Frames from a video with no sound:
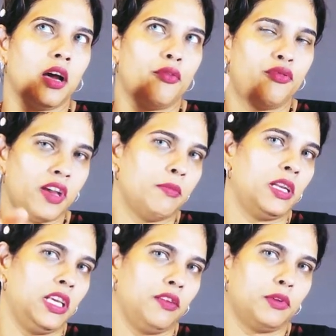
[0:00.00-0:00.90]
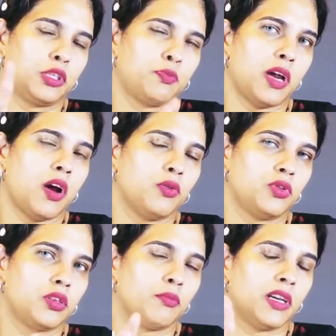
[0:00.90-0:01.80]
family,
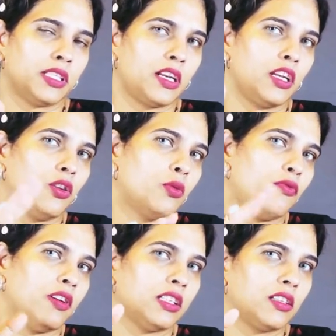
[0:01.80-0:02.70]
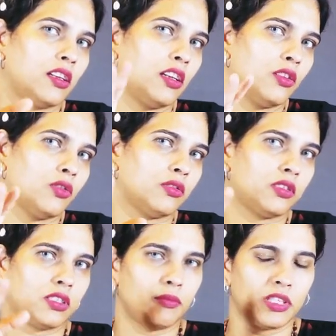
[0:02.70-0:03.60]
spouse, mother-in-law, father-in-law,
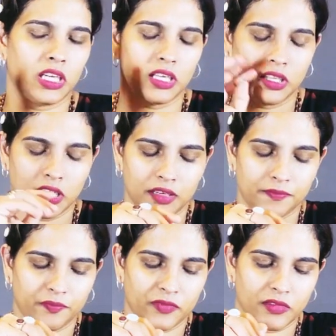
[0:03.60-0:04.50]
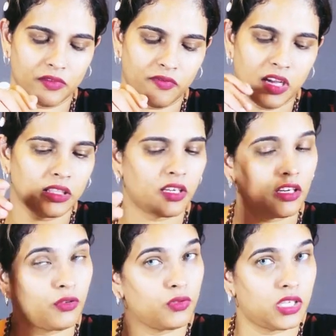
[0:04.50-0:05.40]
something like that.
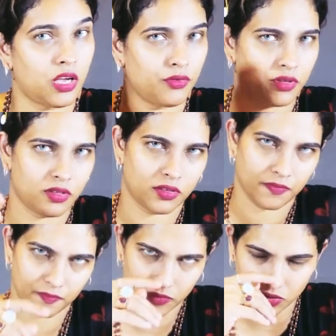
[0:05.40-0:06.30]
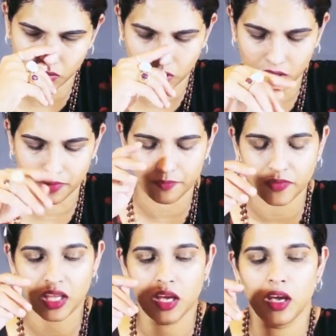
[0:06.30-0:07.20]
Father-in-law's house. Okay.
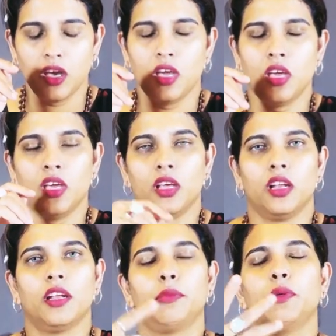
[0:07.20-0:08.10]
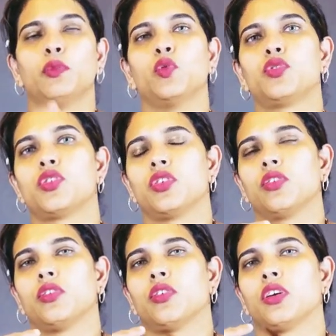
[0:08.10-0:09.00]
Let me move
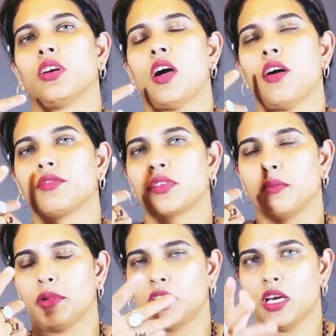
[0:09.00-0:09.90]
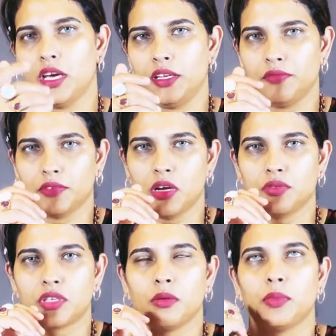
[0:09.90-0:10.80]
to house number 9.
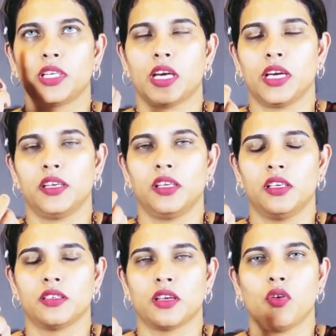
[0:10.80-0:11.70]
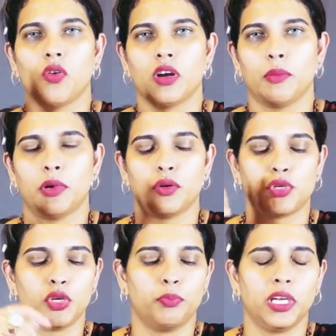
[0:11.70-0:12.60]
House number 9 is all
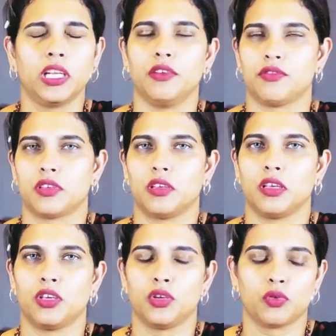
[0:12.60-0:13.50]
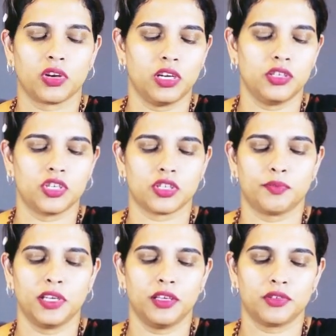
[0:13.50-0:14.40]
about your beliefs, your religious
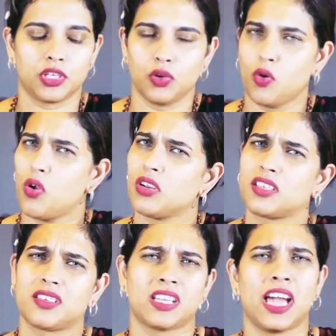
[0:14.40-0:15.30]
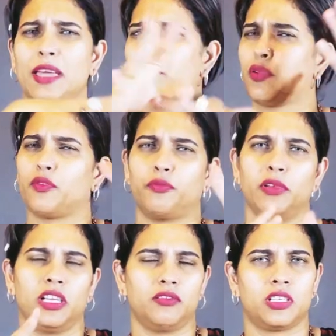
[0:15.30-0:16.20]
beliefs, your all type of
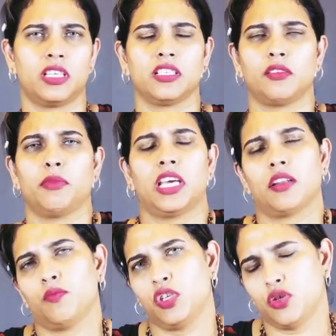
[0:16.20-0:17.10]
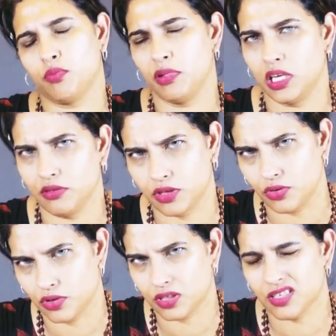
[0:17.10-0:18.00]
beliefs. It doesn't matter which beliefs, your
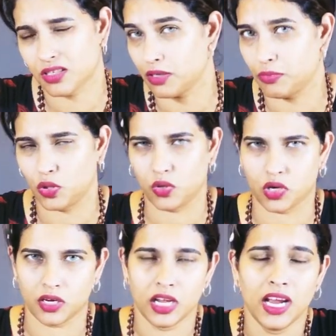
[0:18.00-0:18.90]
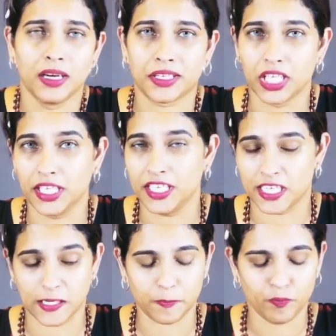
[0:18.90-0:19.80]
system you got,
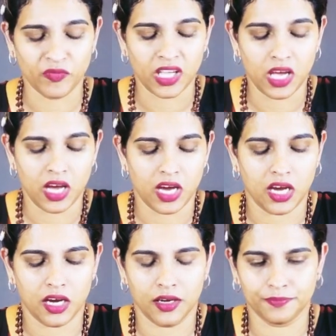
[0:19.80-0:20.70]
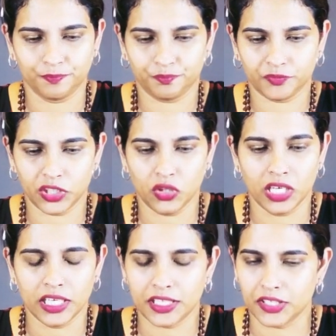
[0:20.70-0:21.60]
tradition, your
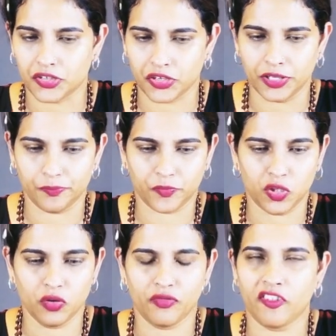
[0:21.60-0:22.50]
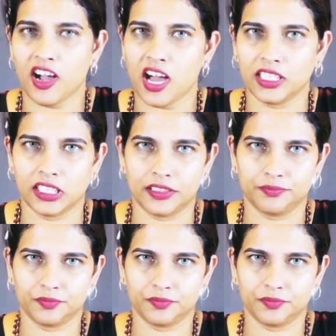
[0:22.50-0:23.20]
hereditary, your father,